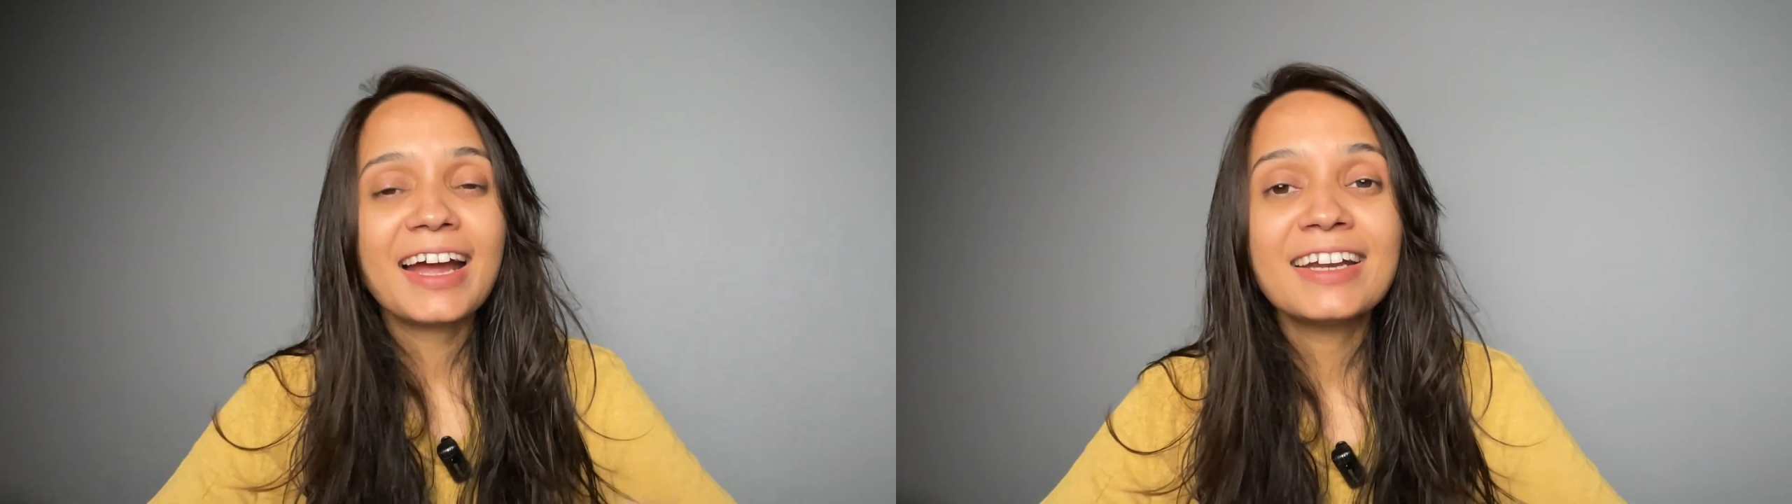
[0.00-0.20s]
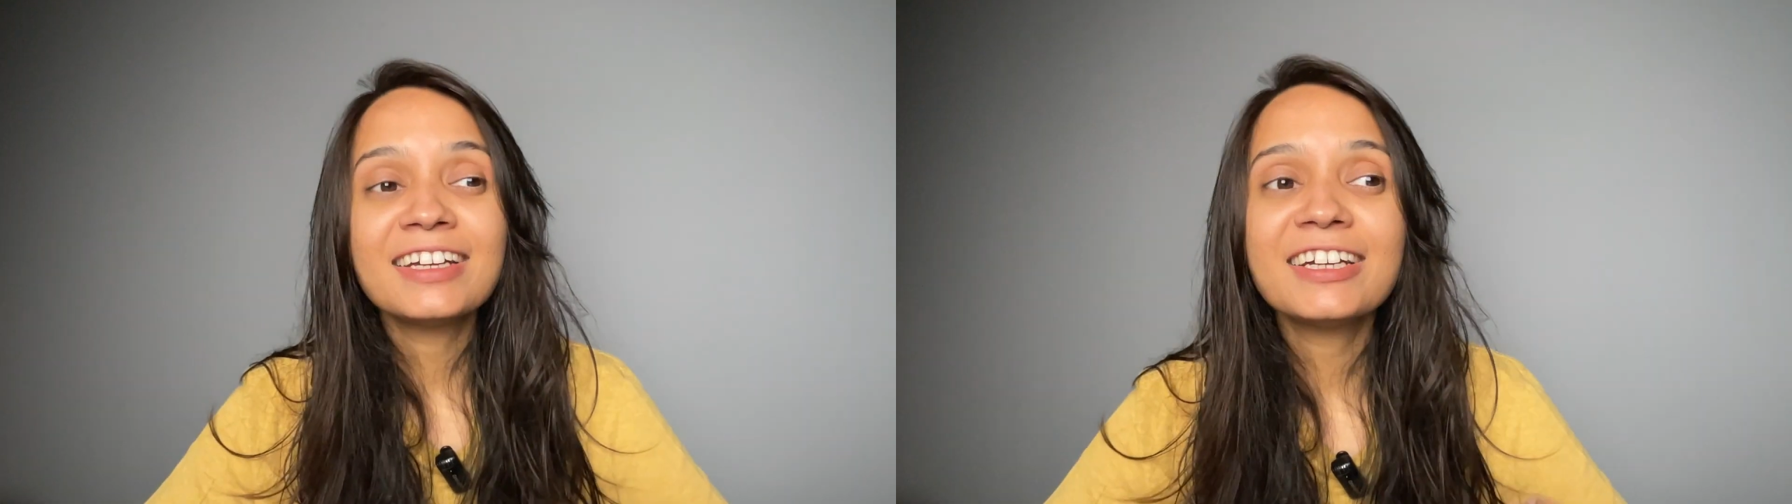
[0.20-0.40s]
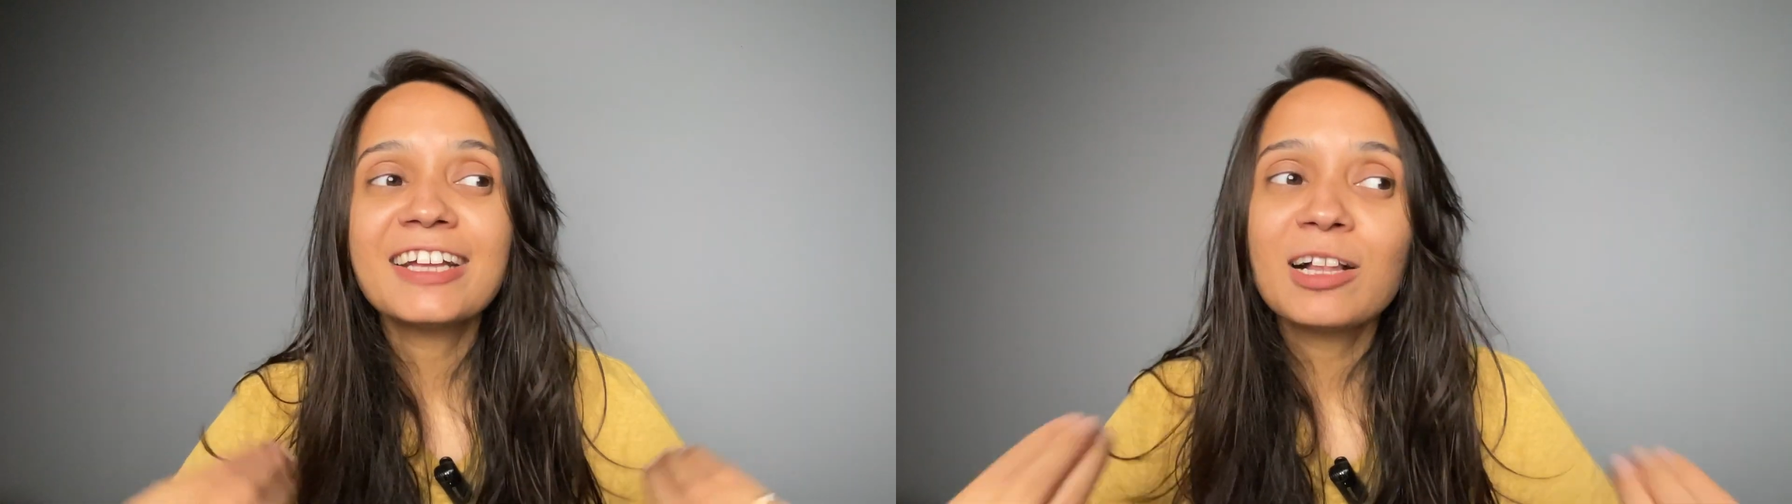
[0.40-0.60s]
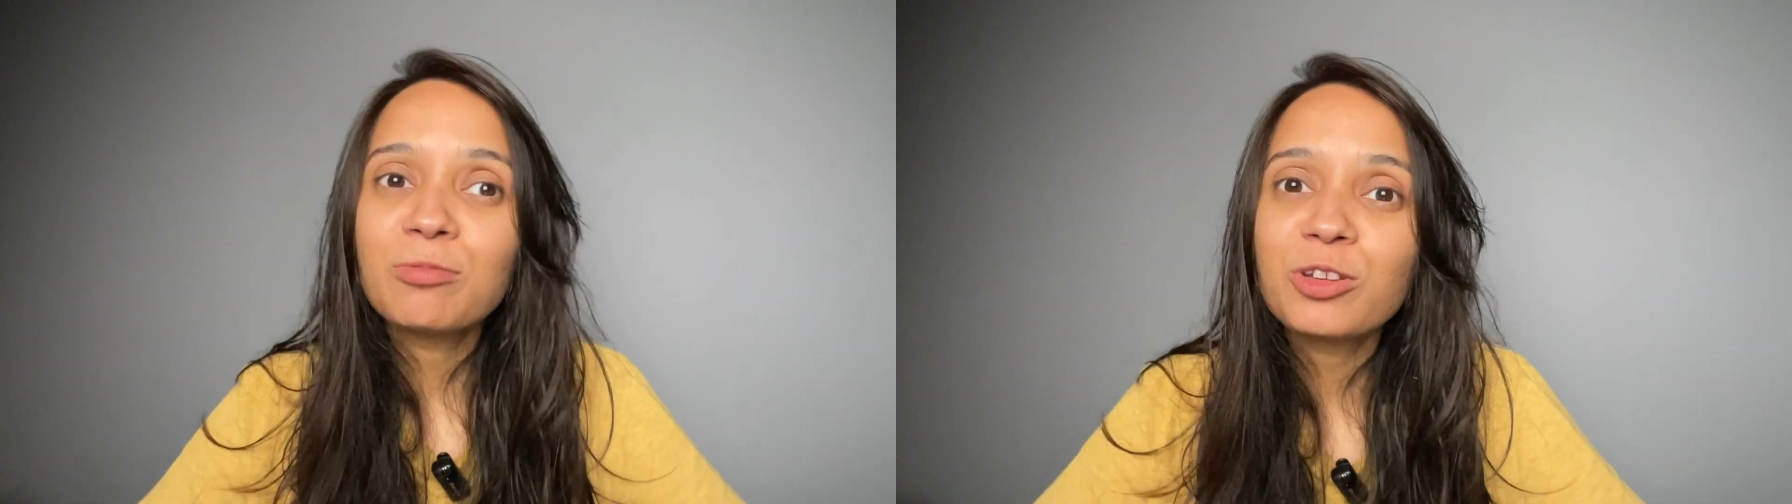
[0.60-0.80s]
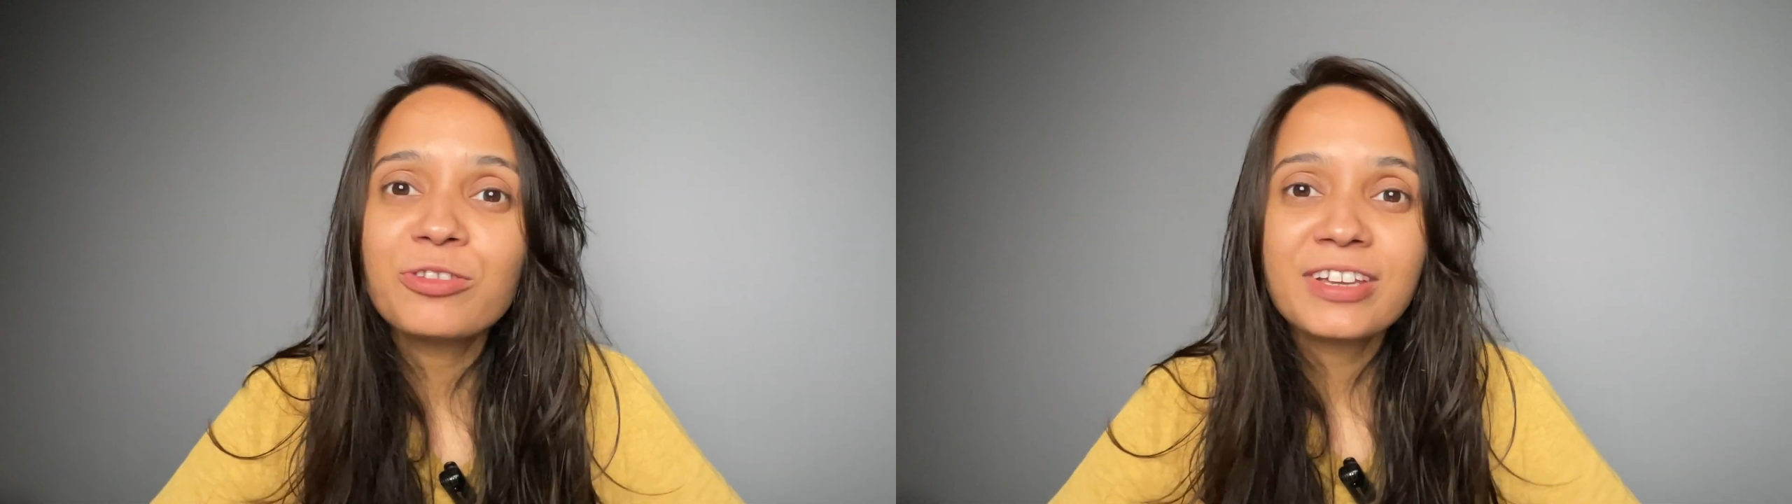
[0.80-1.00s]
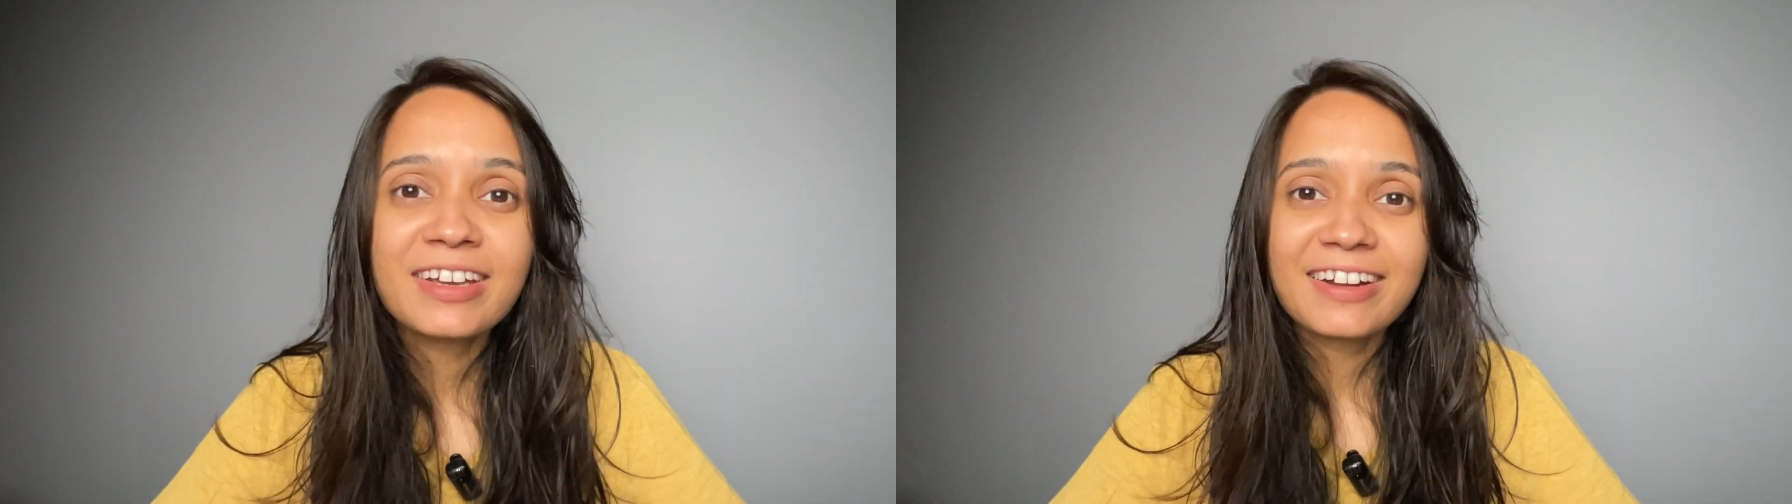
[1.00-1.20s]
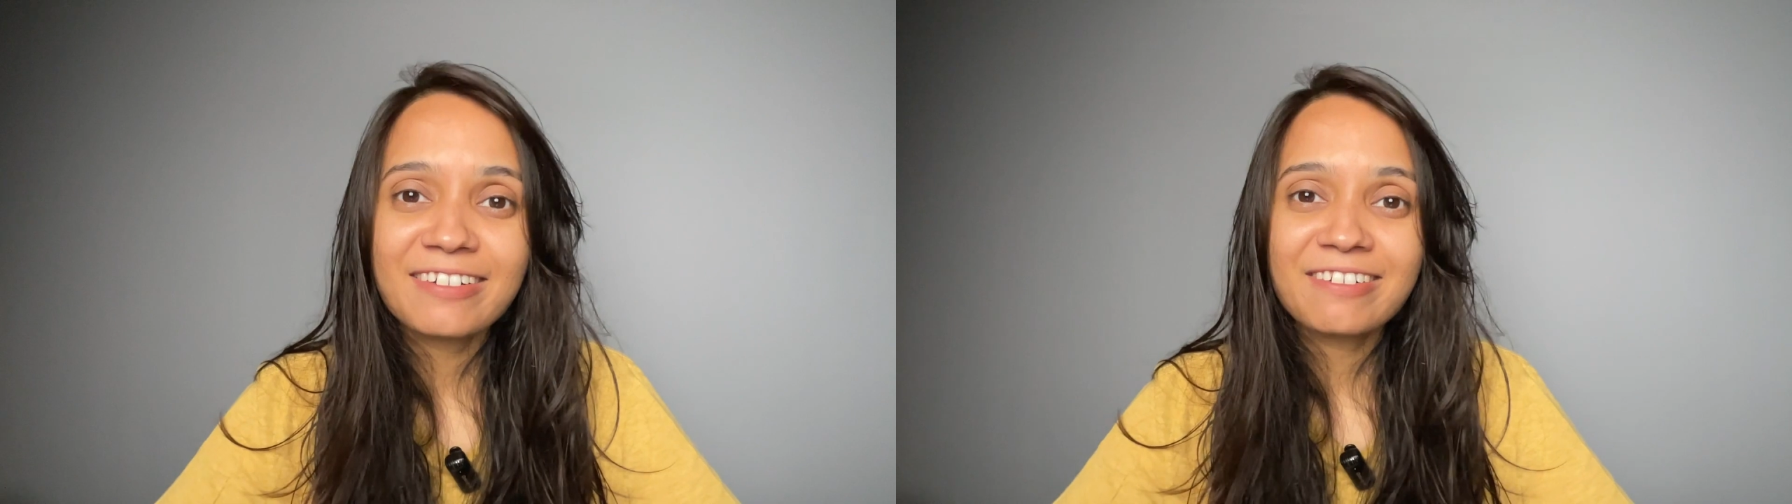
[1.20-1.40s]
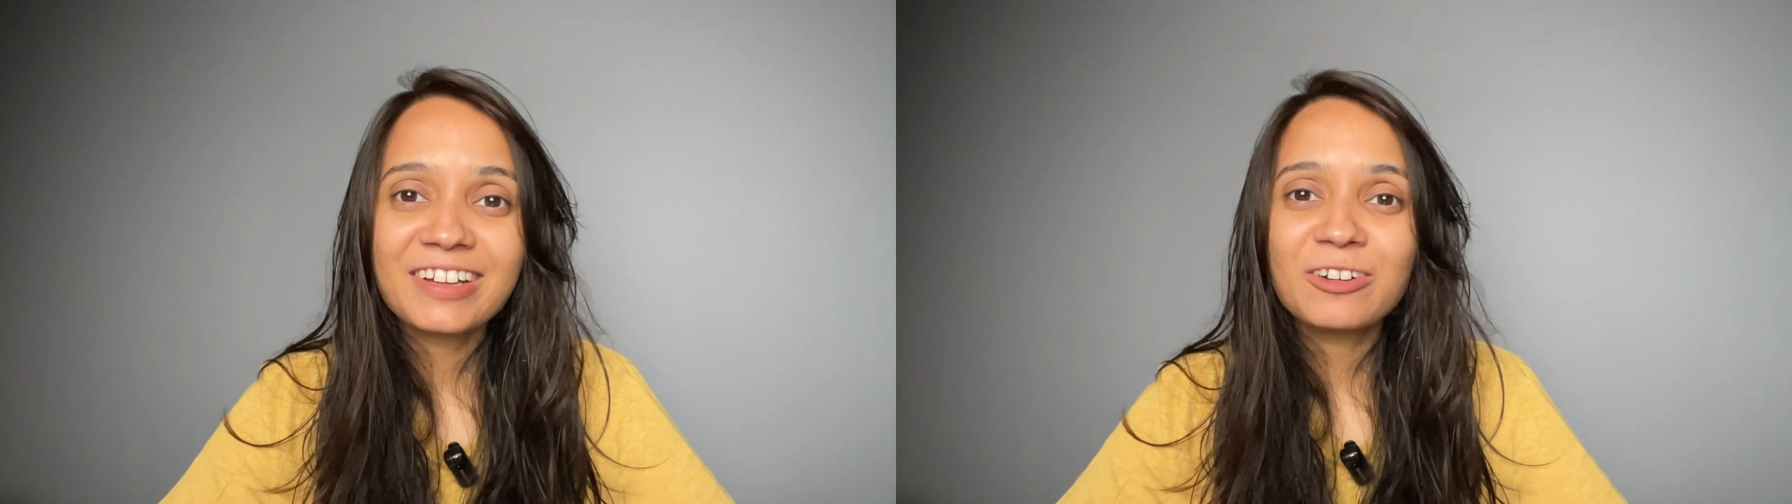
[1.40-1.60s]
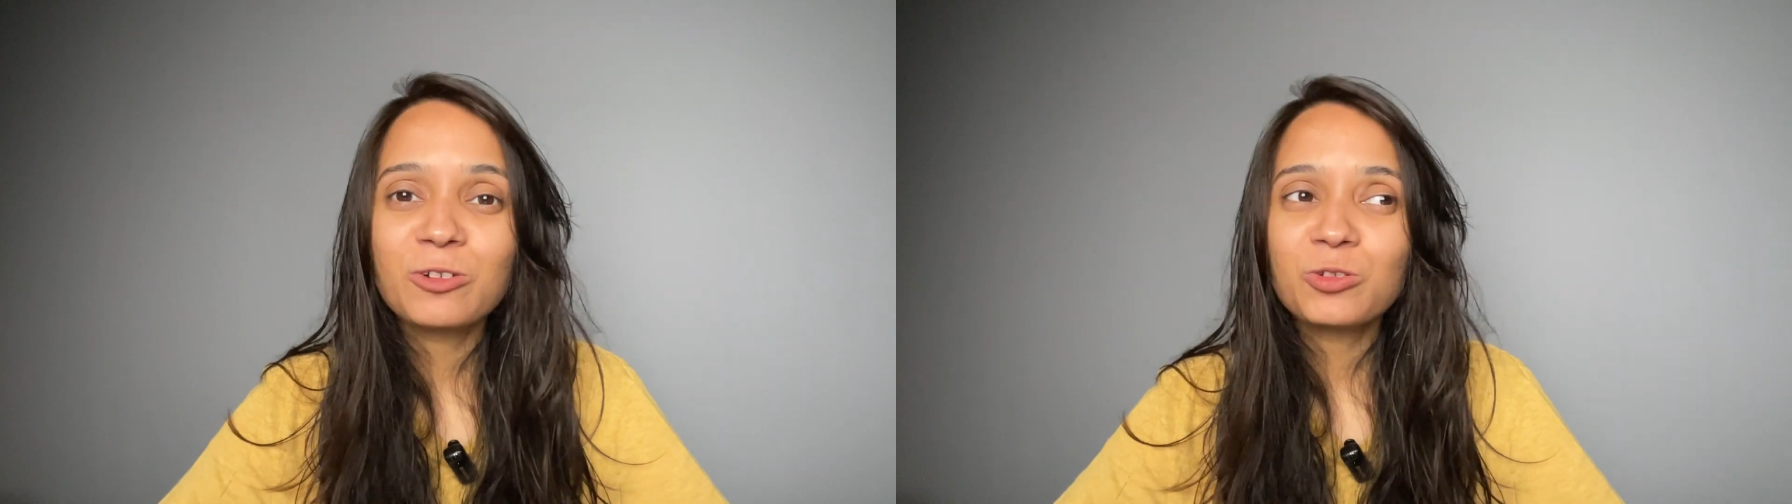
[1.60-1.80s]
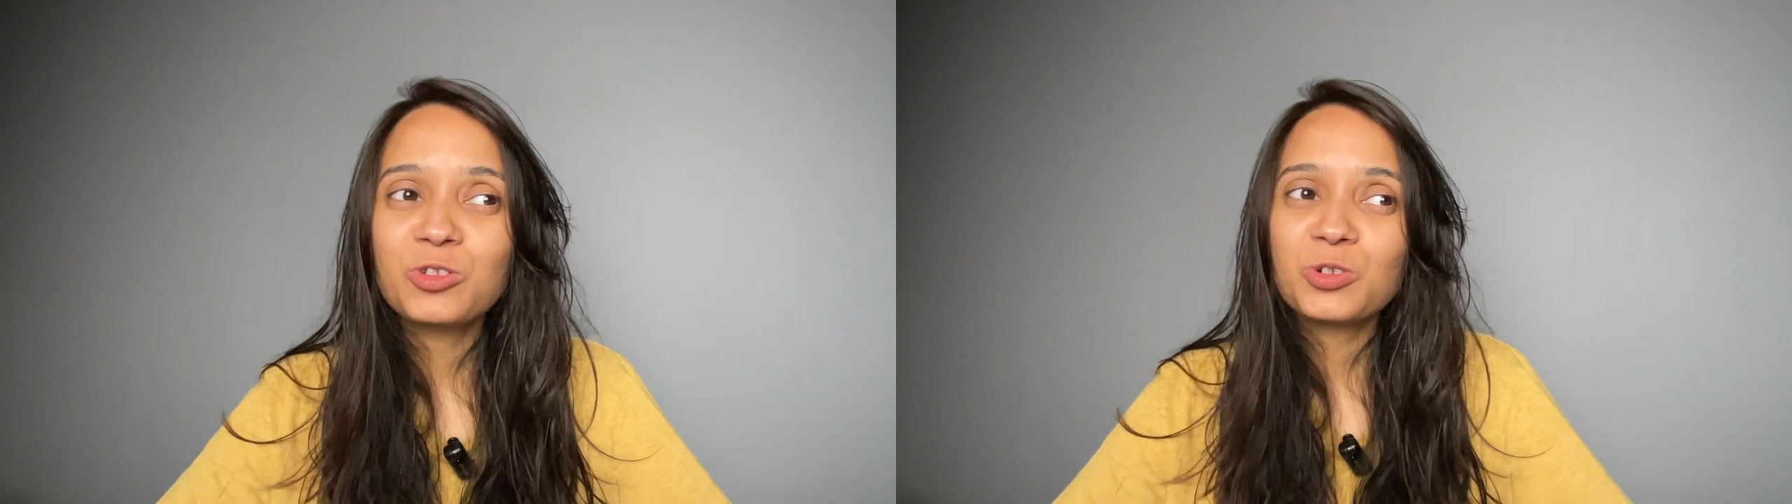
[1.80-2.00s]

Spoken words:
and it helps in the hair regrowth.